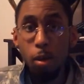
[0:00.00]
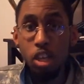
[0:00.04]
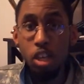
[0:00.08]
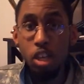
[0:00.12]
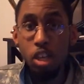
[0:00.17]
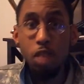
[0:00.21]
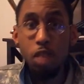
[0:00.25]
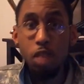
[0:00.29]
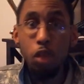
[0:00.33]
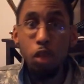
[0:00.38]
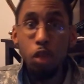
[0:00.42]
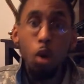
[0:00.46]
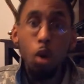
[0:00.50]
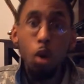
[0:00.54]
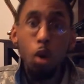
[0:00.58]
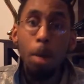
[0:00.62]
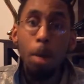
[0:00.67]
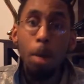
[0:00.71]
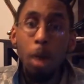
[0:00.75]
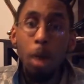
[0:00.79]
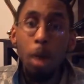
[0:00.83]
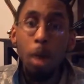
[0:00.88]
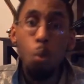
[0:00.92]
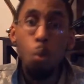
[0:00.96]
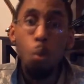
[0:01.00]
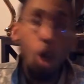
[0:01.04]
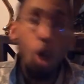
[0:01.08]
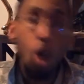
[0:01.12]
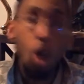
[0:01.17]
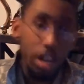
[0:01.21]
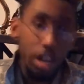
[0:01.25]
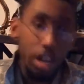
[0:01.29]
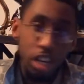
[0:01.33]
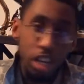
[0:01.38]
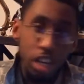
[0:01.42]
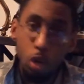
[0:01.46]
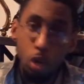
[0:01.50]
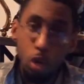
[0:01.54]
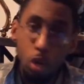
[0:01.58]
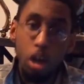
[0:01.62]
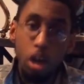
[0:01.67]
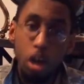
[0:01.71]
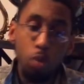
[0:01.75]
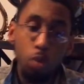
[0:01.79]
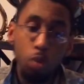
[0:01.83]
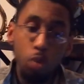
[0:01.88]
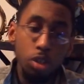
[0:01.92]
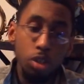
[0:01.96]
Even though I might want to
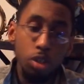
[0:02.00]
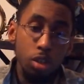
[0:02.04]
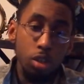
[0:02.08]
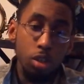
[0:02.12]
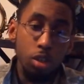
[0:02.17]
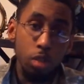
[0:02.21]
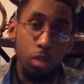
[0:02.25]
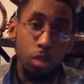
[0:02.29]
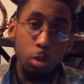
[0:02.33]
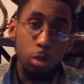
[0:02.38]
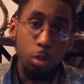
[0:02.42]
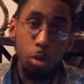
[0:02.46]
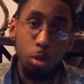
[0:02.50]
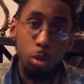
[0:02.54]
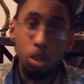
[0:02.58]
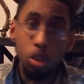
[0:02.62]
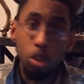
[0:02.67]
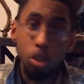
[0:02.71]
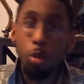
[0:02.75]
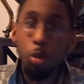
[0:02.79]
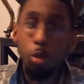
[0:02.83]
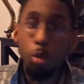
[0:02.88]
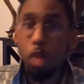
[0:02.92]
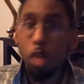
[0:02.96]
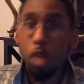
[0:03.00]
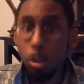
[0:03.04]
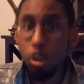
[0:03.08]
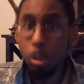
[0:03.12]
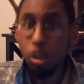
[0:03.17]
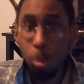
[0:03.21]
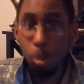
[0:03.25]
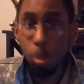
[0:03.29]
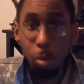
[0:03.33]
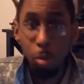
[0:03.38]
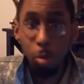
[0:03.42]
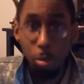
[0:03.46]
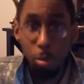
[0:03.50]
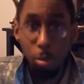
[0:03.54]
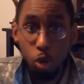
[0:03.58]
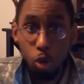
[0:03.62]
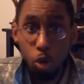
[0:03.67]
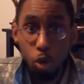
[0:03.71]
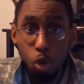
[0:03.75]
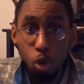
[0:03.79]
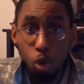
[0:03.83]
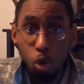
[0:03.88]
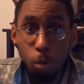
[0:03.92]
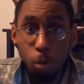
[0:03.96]
interact with some of these people. Some of these people might be
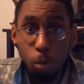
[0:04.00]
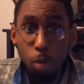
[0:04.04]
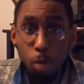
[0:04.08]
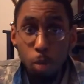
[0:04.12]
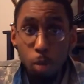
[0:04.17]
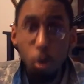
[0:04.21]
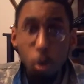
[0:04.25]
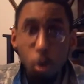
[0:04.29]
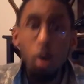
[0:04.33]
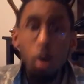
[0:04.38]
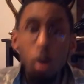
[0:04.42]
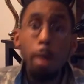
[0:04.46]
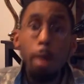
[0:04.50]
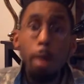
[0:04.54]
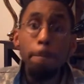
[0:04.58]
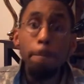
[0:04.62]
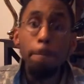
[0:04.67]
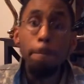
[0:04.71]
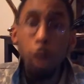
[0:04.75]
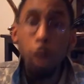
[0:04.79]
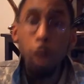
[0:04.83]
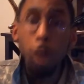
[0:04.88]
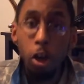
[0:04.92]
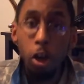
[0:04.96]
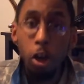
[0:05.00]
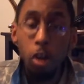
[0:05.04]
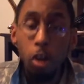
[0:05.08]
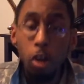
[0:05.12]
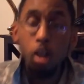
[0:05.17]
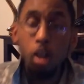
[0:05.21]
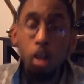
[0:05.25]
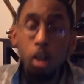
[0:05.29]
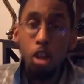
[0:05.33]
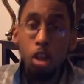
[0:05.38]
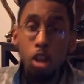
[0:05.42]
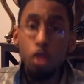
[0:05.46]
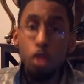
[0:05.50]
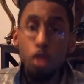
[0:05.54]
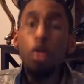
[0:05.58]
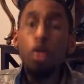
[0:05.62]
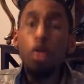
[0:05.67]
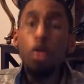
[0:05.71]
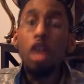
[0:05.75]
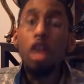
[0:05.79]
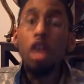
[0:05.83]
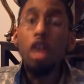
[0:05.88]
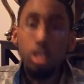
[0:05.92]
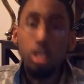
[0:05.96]
cool people, but they're
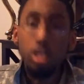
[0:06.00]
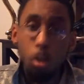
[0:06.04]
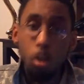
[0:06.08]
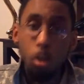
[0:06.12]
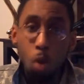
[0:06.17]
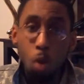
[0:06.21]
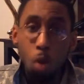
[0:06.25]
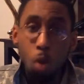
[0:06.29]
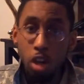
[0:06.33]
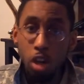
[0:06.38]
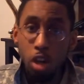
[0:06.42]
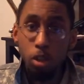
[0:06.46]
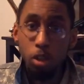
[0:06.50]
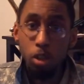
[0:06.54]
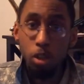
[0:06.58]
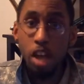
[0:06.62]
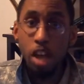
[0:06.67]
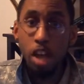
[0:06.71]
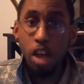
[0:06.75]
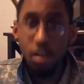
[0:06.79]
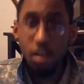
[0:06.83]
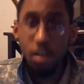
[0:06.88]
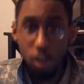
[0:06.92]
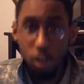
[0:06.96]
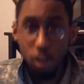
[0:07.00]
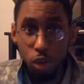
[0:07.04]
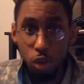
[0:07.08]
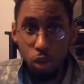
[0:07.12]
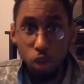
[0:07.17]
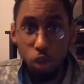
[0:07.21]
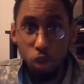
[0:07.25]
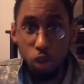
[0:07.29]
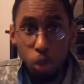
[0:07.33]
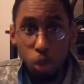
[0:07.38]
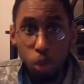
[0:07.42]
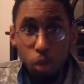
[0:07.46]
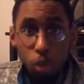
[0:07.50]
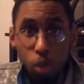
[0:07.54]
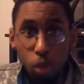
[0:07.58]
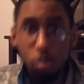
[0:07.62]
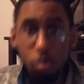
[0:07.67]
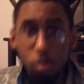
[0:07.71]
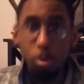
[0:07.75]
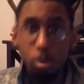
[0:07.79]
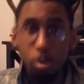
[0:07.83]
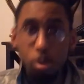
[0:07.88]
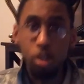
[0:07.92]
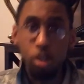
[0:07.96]
not going to want to have anything to do with
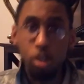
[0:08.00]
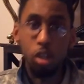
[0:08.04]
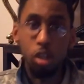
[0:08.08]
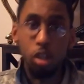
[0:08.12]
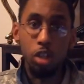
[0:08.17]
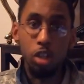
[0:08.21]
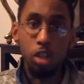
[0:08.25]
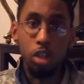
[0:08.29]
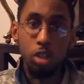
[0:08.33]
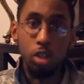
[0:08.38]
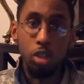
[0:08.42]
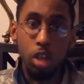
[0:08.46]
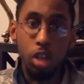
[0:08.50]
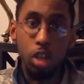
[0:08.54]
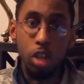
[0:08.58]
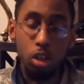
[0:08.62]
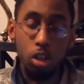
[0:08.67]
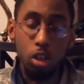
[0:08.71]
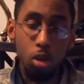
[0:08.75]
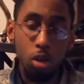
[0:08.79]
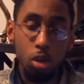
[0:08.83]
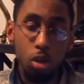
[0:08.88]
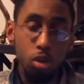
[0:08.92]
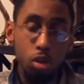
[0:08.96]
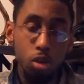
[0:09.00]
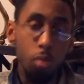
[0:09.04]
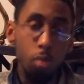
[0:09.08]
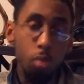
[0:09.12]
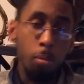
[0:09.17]
me because I like this kind of cartoon.